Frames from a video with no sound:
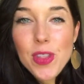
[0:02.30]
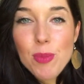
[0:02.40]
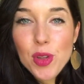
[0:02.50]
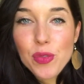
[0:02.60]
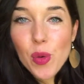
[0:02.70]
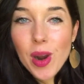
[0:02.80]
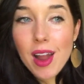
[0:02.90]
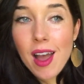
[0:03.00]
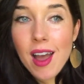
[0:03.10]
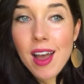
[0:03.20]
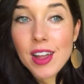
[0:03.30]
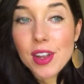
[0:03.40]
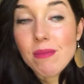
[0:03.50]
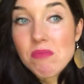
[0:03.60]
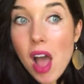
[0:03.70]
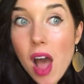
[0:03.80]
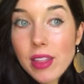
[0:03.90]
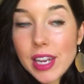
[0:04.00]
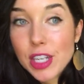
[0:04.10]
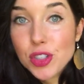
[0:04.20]
in the mood for a
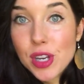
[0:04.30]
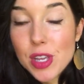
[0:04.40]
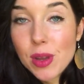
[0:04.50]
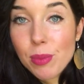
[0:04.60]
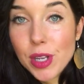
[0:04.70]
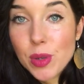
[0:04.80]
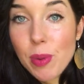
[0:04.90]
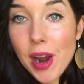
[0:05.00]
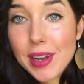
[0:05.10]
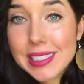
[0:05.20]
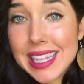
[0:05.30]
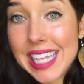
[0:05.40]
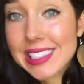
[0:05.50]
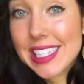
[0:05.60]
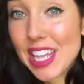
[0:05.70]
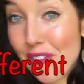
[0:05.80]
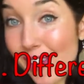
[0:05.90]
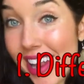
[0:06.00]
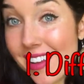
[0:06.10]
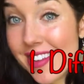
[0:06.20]
holiday treat you can bring to parties that's
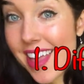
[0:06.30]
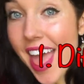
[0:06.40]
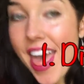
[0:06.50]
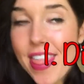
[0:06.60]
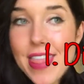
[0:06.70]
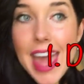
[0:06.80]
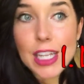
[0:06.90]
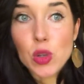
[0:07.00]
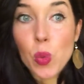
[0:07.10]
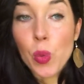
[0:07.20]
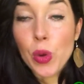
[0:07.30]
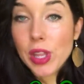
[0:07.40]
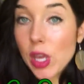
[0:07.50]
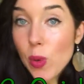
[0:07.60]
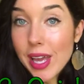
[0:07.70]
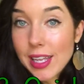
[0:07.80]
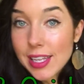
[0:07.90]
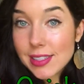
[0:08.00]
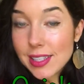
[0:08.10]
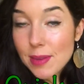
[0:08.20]
different, that is really quick and
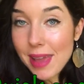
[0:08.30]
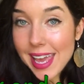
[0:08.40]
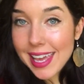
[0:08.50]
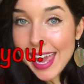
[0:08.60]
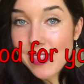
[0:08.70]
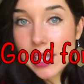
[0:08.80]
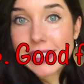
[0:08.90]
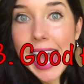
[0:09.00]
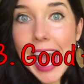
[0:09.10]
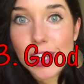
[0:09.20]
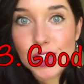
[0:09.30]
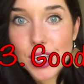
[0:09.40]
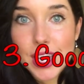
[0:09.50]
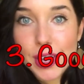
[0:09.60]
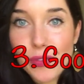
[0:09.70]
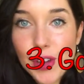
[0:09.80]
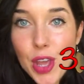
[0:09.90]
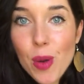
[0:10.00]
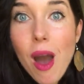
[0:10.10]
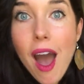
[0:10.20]
easy to make, and that's actually good for
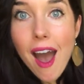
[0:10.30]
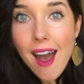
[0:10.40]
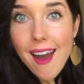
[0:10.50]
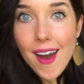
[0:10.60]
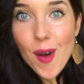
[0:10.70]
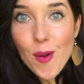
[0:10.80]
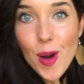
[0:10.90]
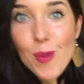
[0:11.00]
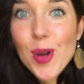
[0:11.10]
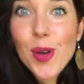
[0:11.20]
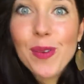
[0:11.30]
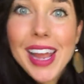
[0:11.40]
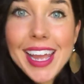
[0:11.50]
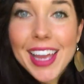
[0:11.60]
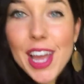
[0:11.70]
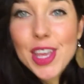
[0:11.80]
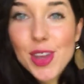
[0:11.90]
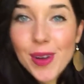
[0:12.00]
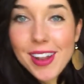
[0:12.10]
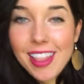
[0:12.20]
you? Oh, well great,
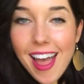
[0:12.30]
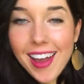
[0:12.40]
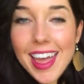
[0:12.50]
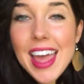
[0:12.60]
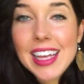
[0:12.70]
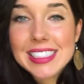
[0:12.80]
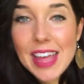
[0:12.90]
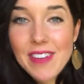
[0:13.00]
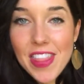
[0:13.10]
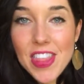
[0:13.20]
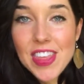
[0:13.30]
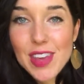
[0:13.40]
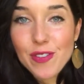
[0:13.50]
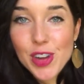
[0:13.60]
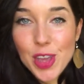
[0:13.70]
you're in luck, because I've got the thing for